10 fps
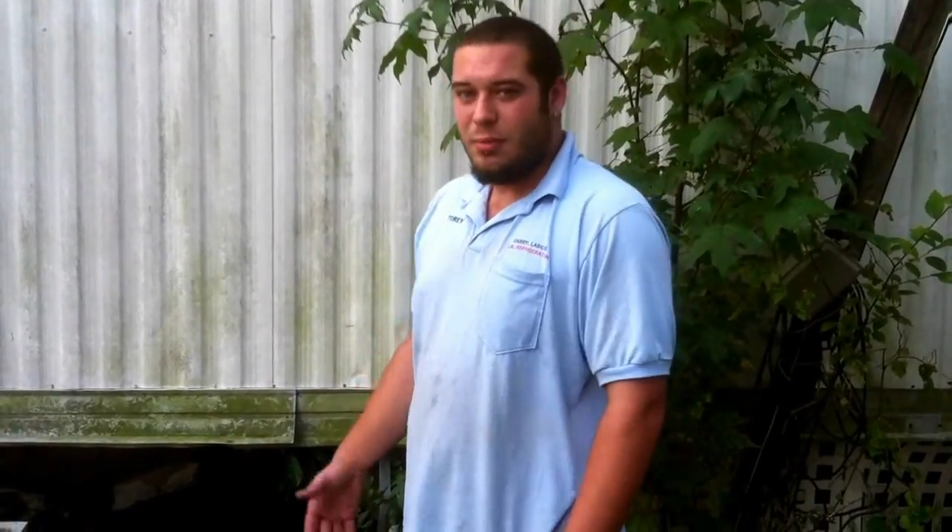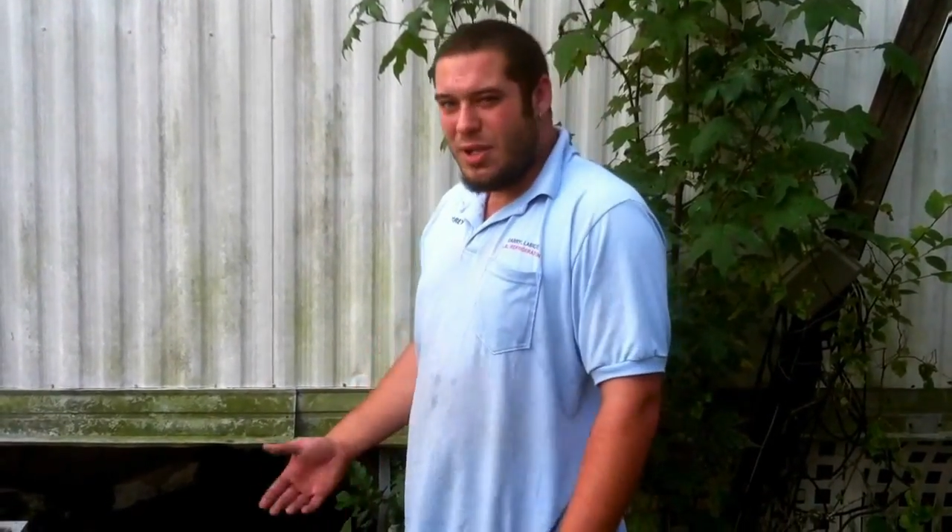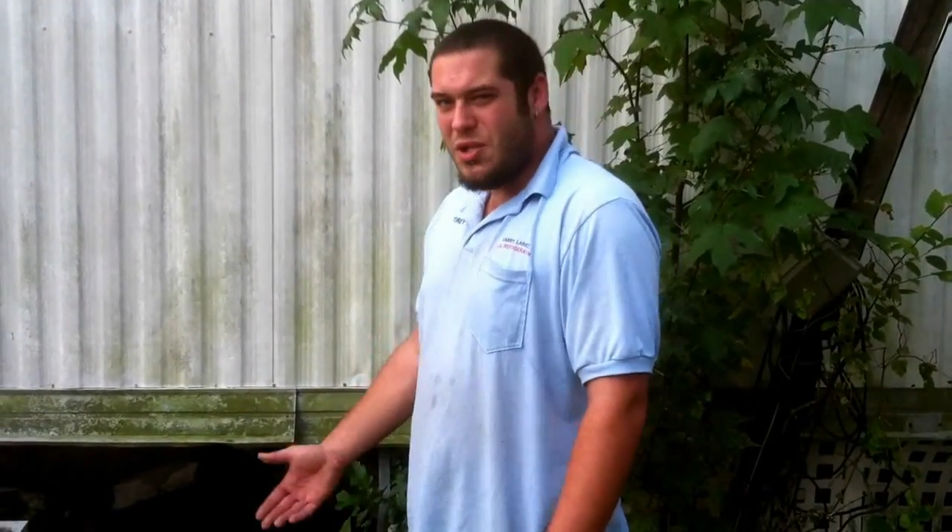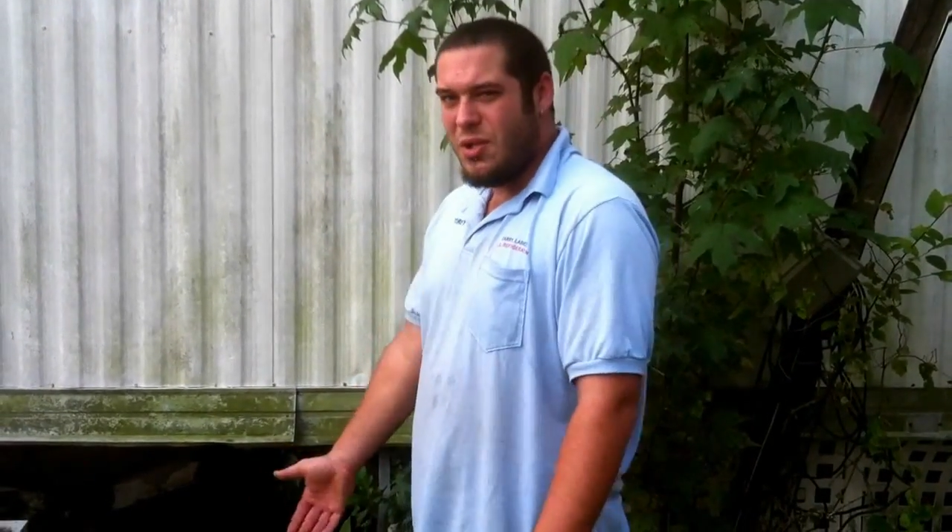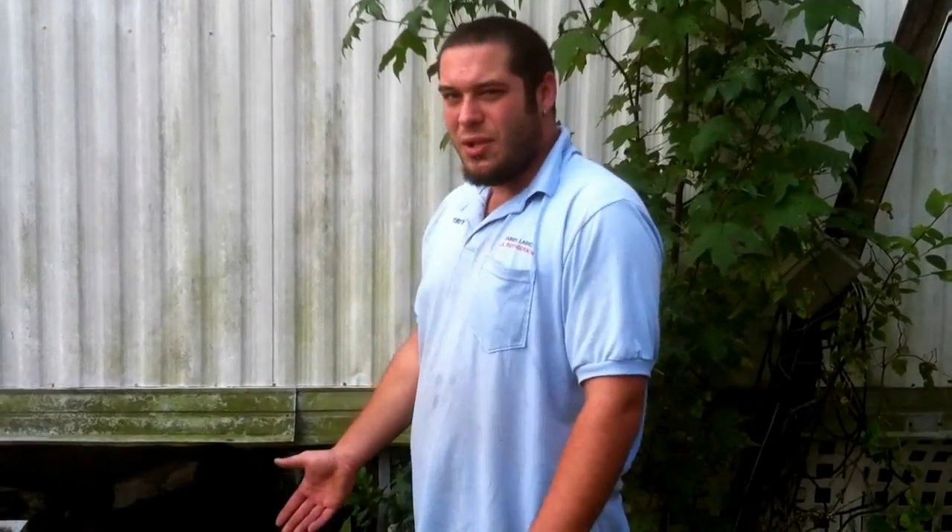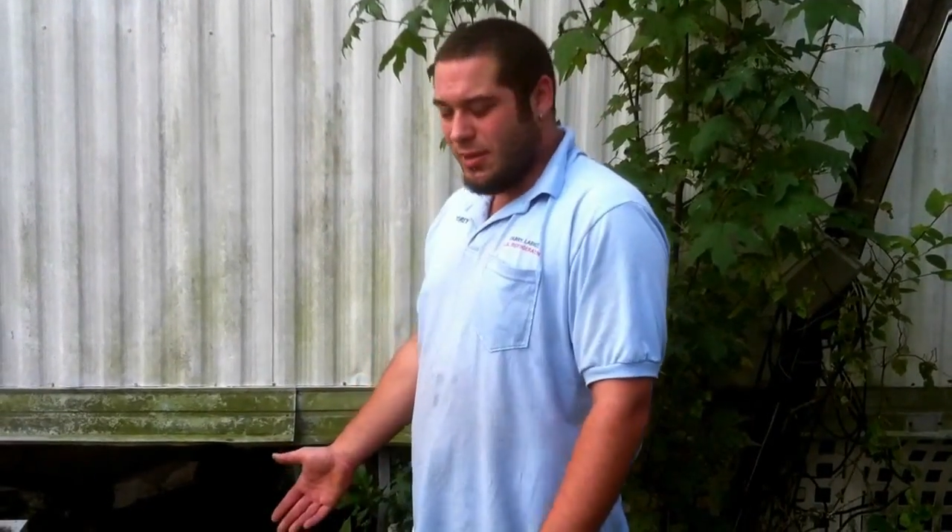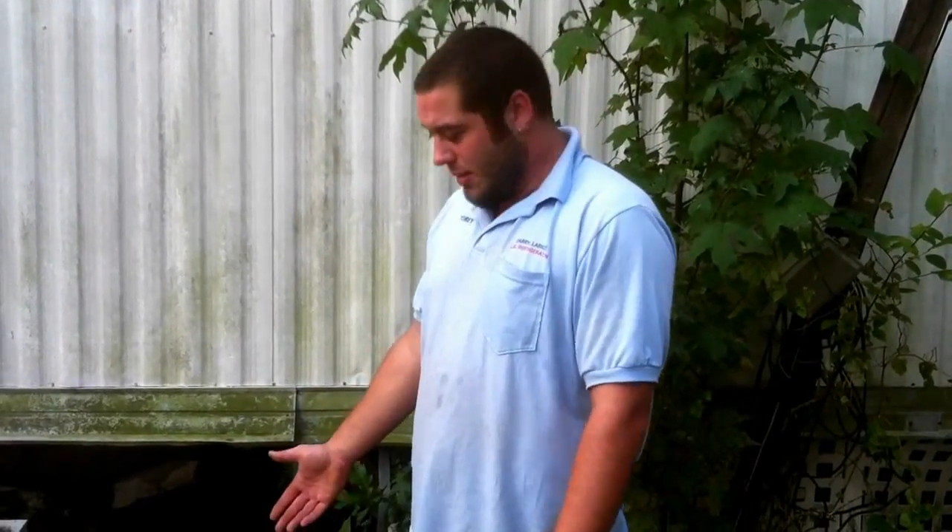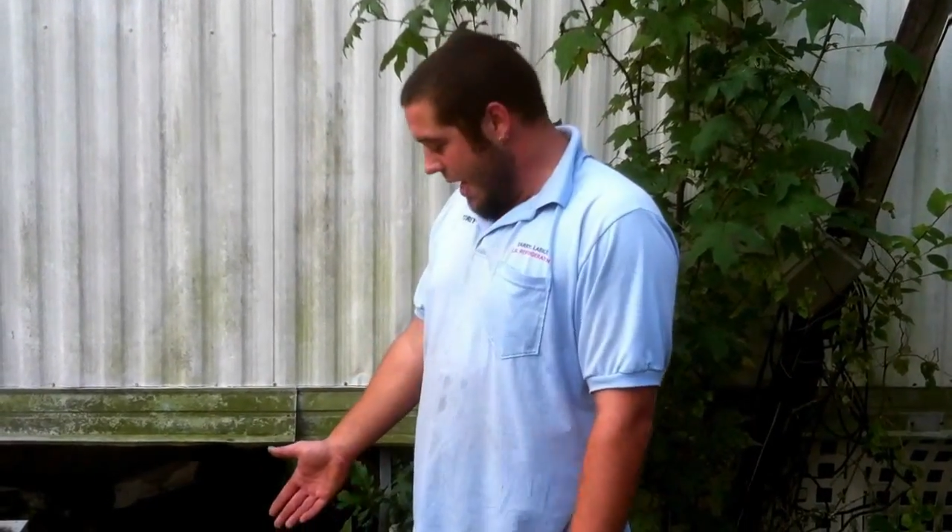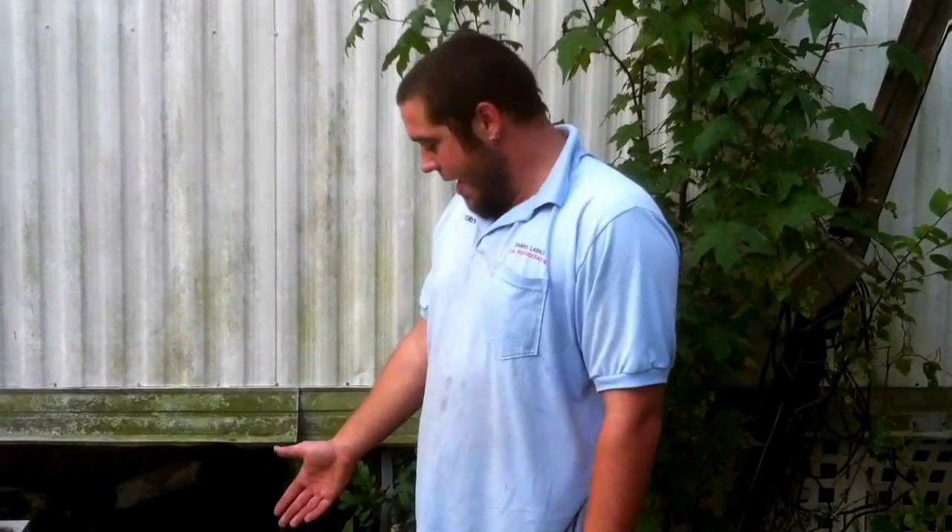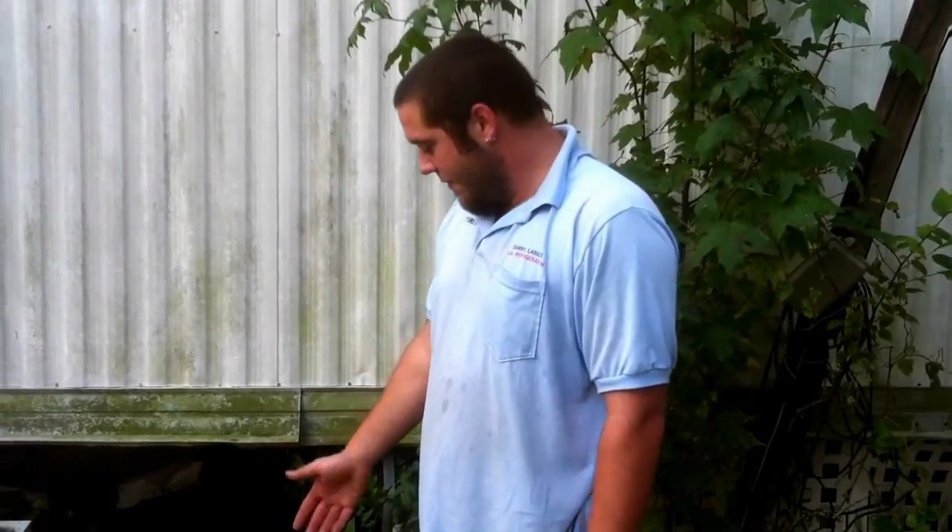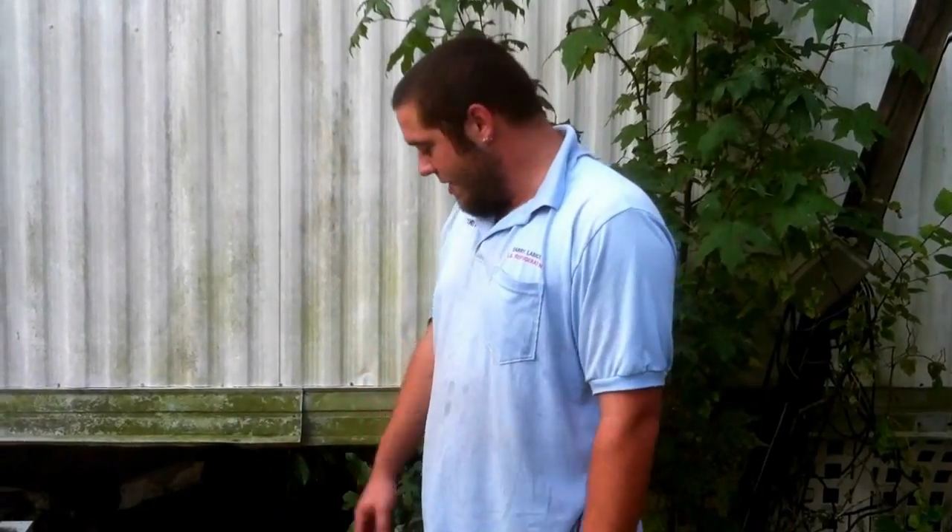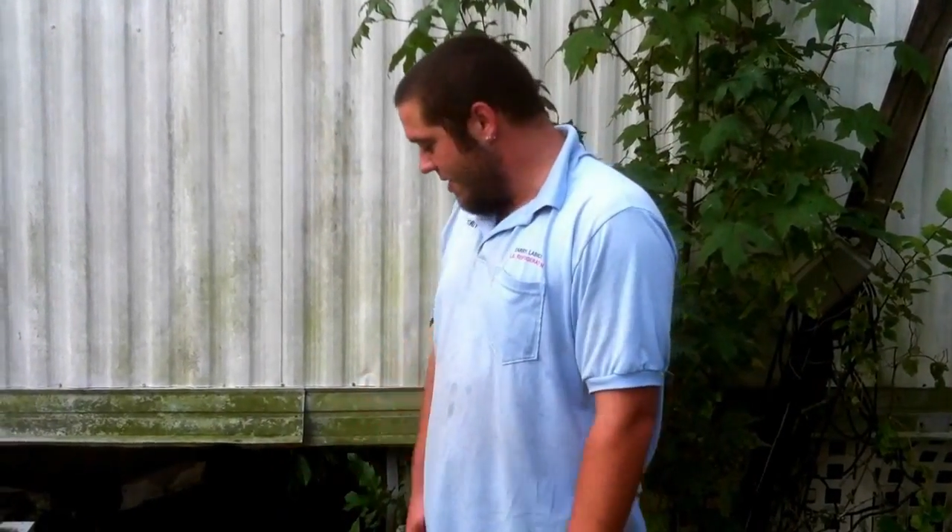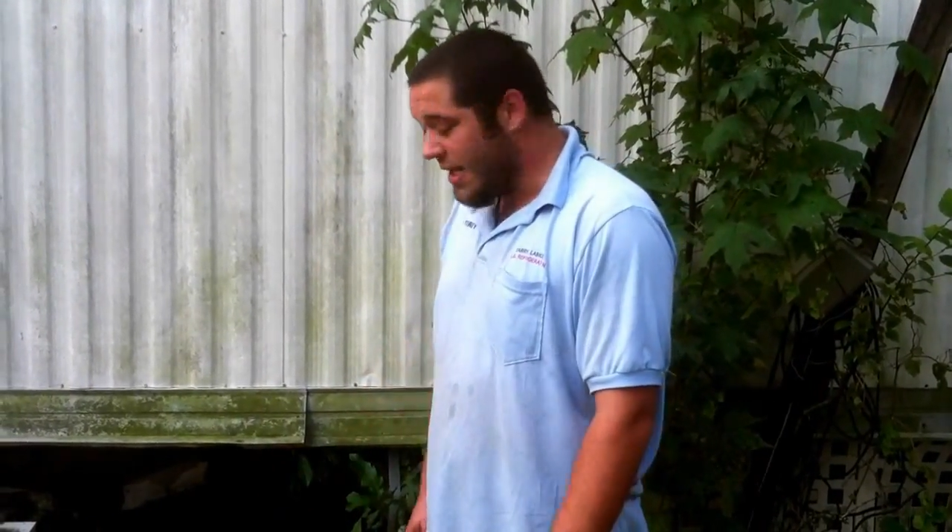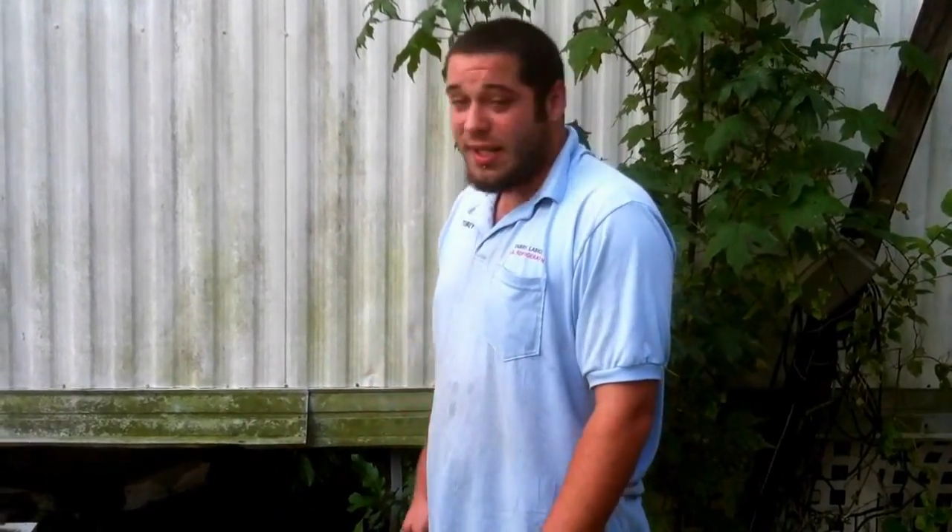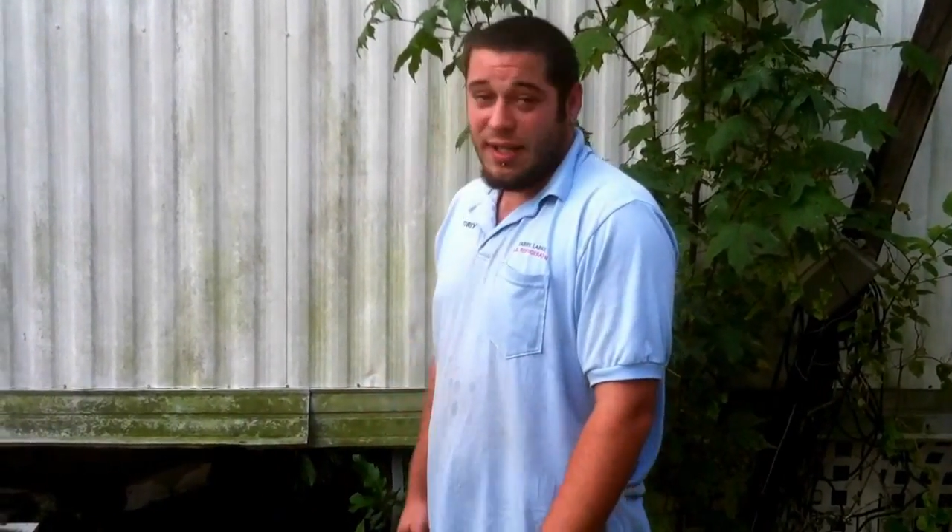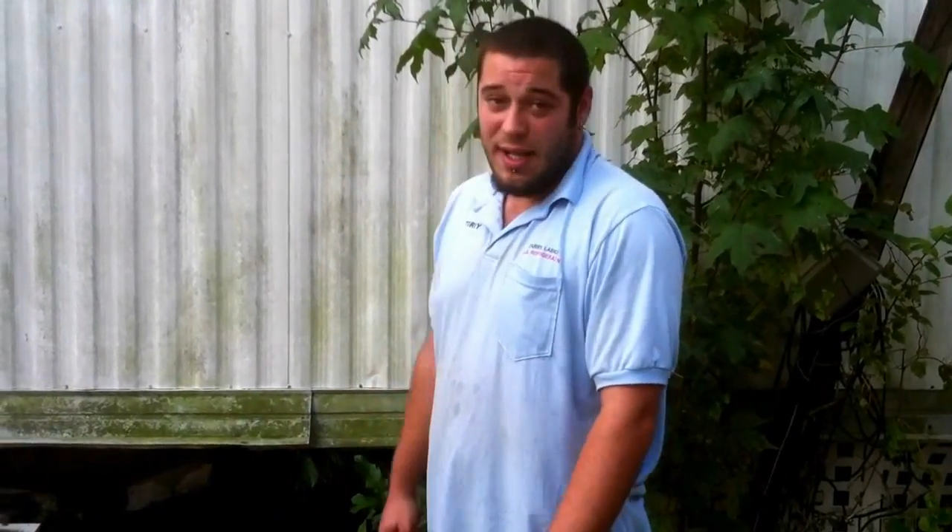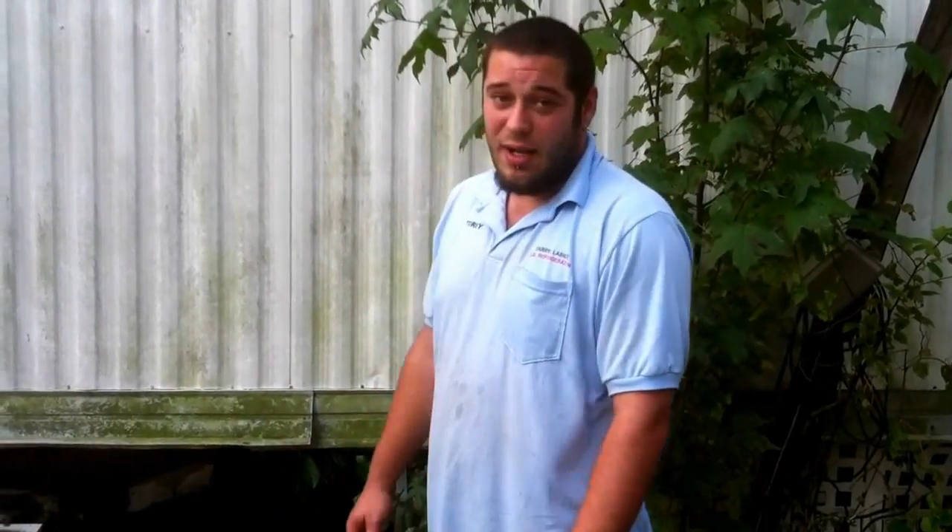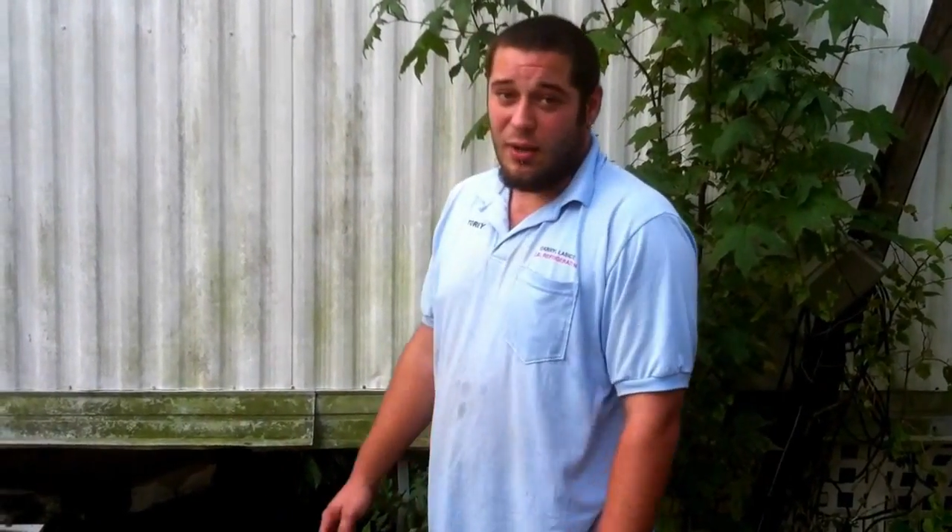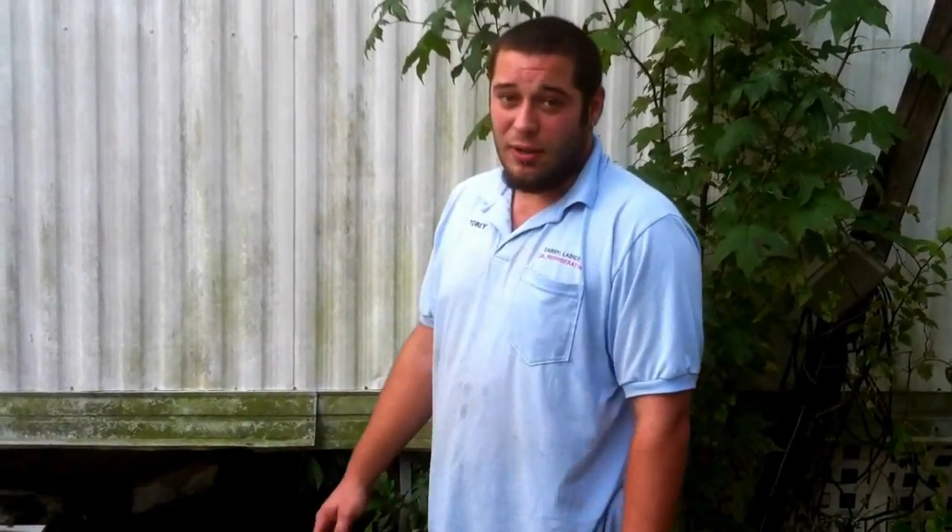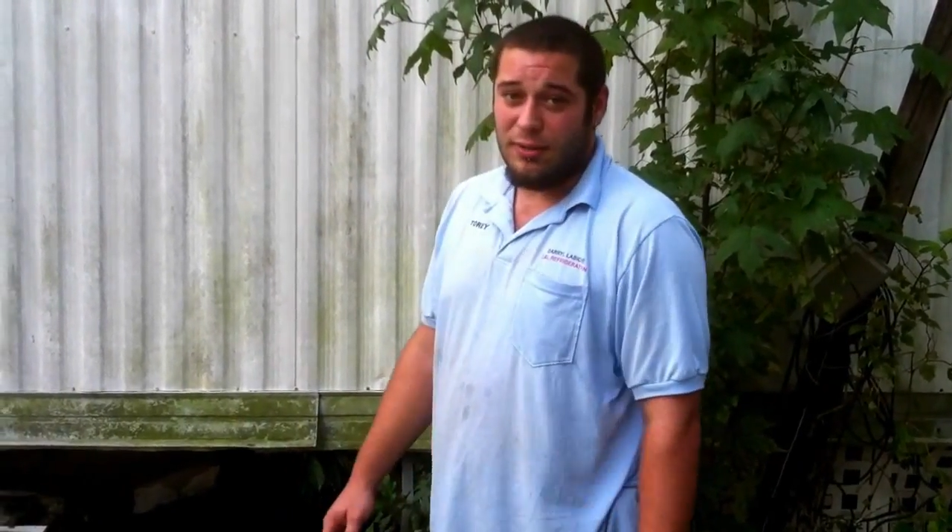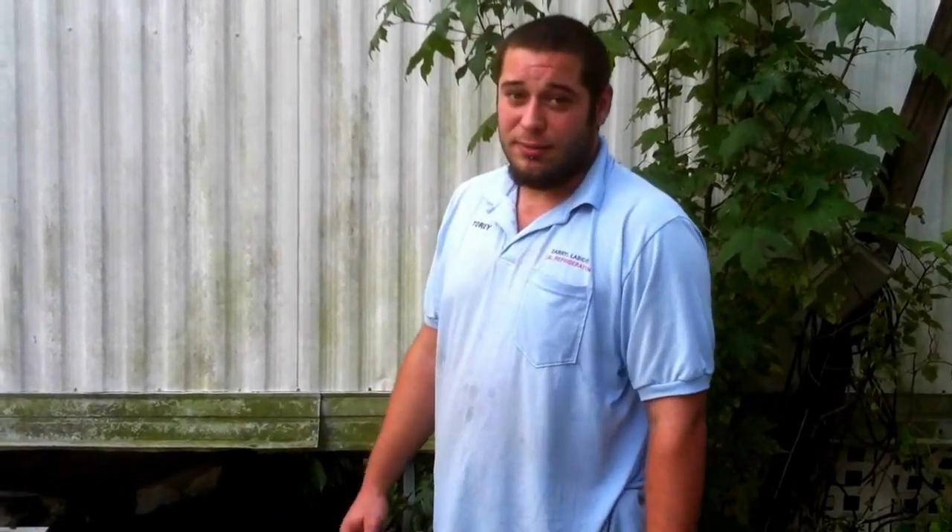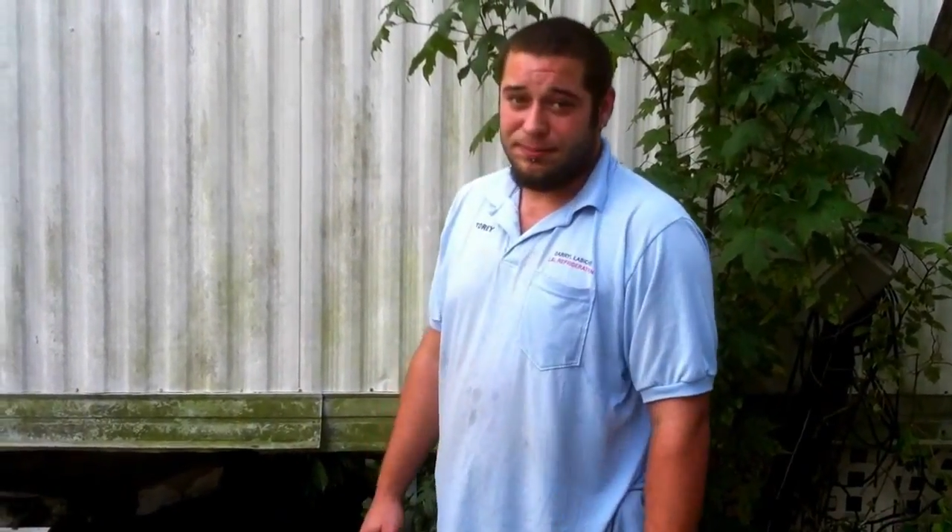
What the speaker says: be sure and have this taken care of.